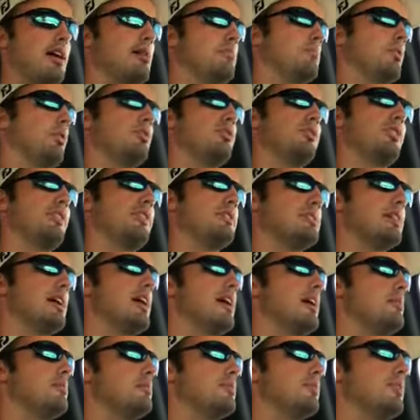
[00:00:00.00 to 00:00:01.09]
most of the
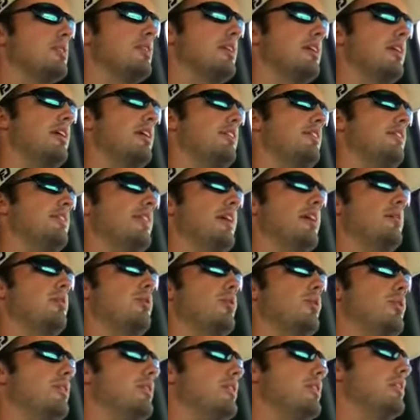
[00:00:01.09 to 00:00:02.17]
time, they
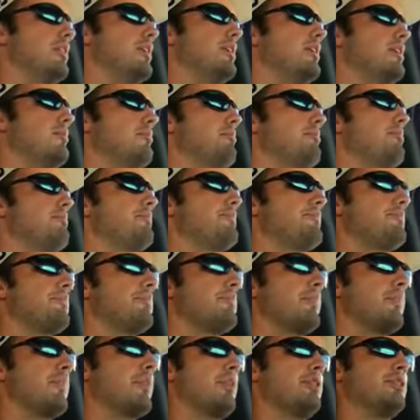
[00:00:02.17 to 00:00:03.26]
would
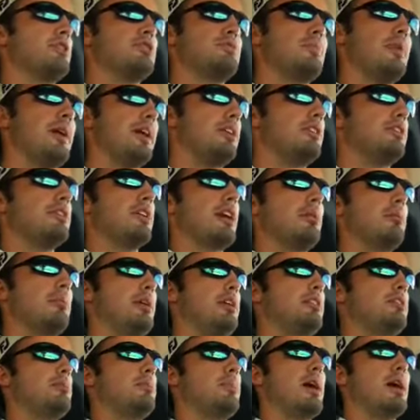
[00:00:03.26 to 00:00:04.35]
just make you sign a
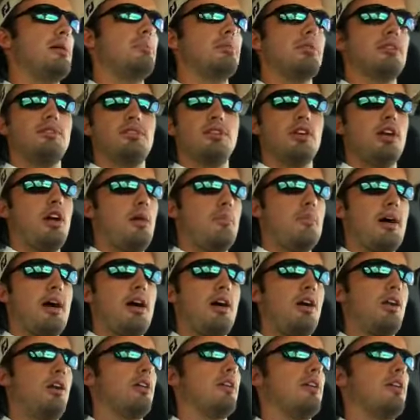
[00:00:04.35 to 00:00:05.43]
piece of paper that said, on my
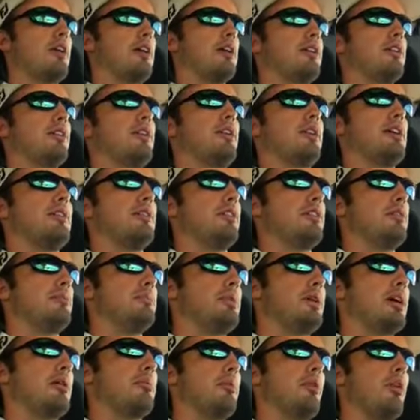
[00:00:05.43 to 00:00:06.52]
honor, I agree never to
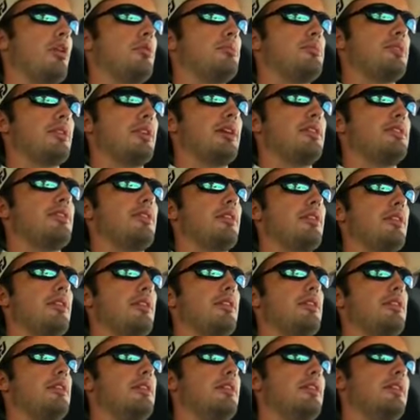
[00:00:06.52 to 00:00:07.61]
pick up arms against
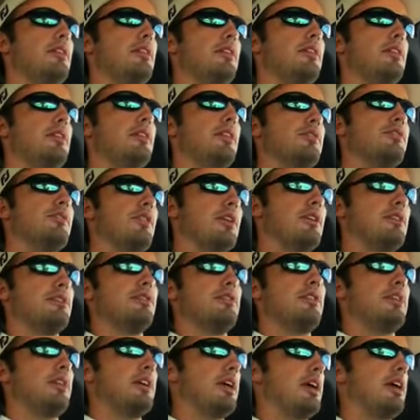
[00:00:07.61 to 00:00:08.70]
the
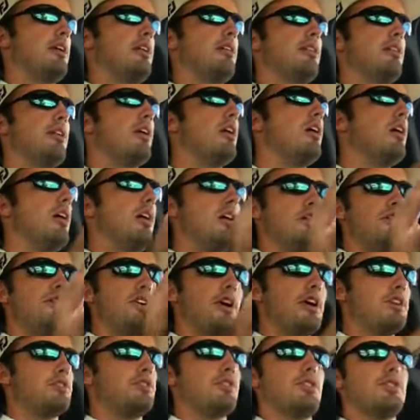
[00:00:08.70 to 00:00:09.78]
Confederacy again, or
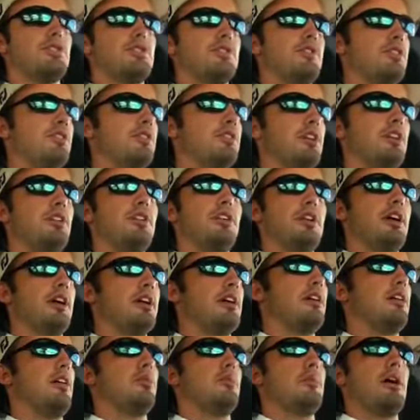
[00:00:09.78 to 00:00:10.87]
vice versa for the Union.
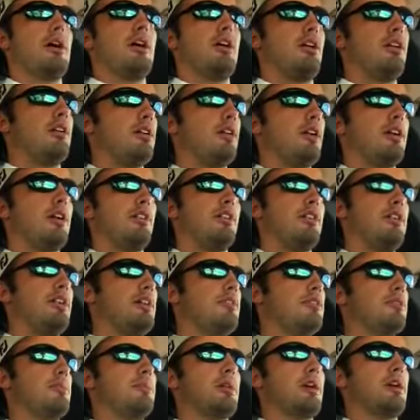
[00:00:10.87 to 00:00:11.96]
On my honor, I agree
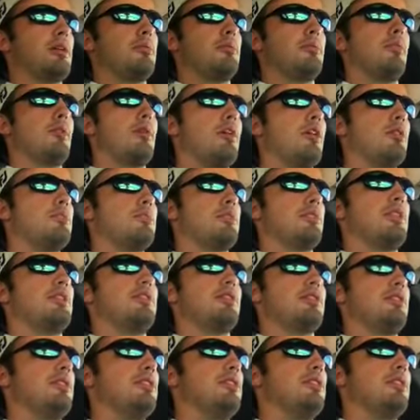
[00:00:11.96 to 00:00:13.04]
never to pick up arms
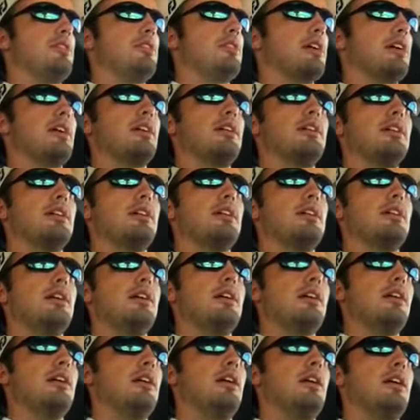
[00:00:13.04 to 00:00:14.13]
against the Union
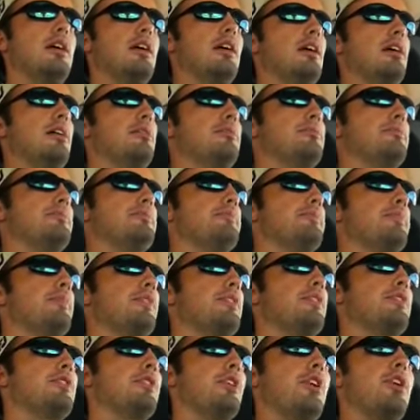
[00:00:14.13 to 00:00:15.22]

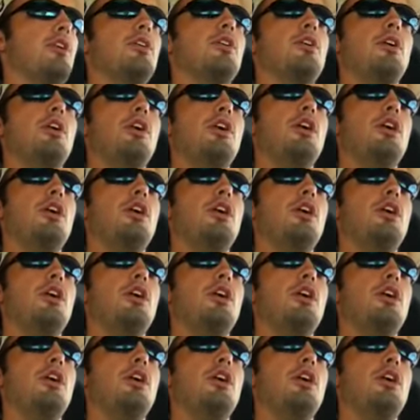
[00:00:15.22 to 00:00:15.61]
again. So,